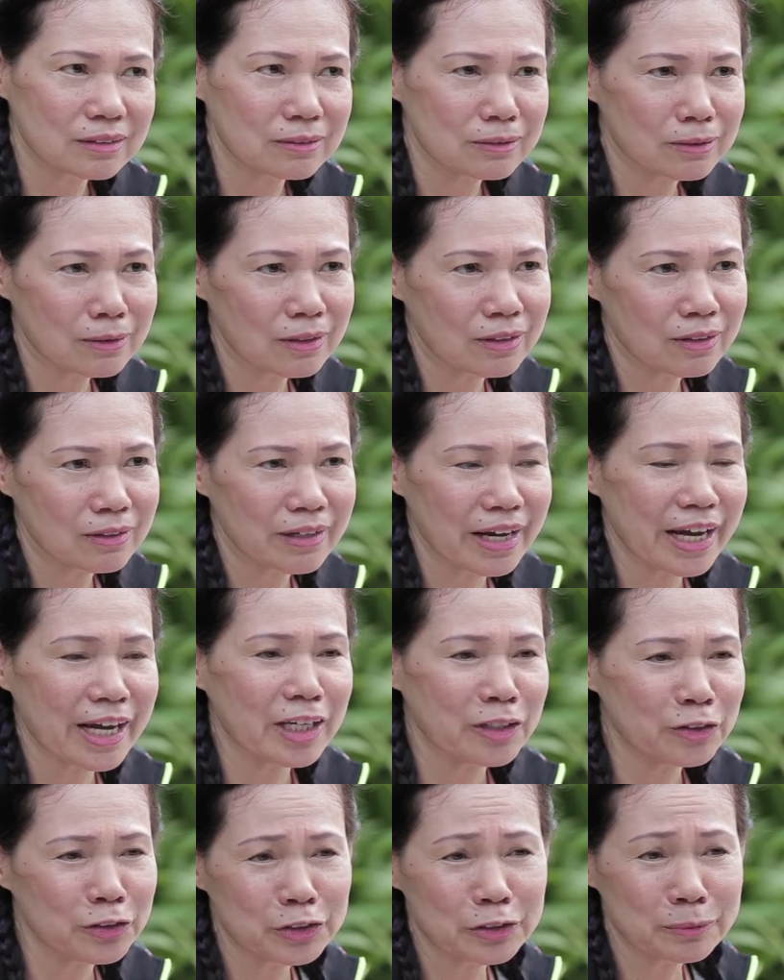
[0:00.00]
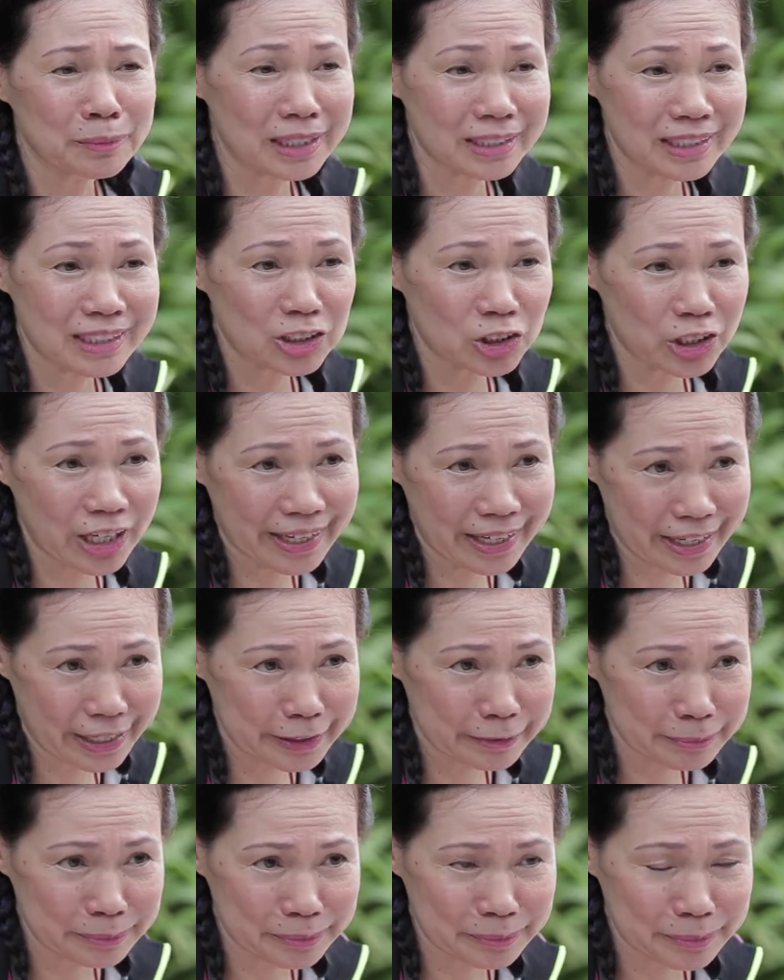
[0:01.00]
so-called annual medical
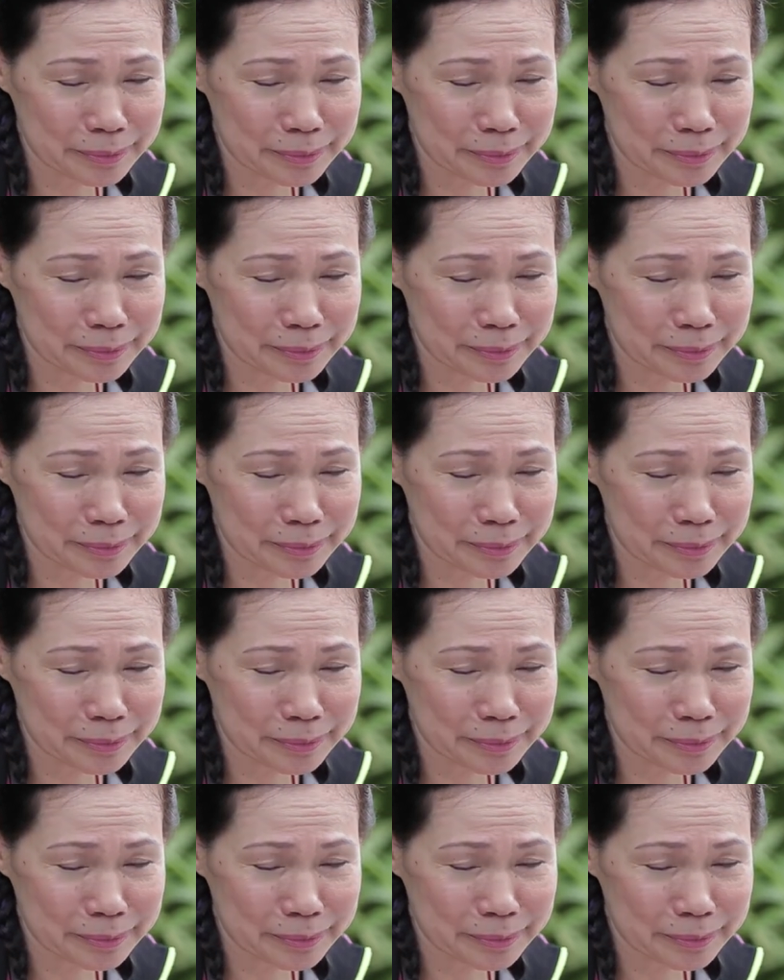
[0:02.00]
checkup.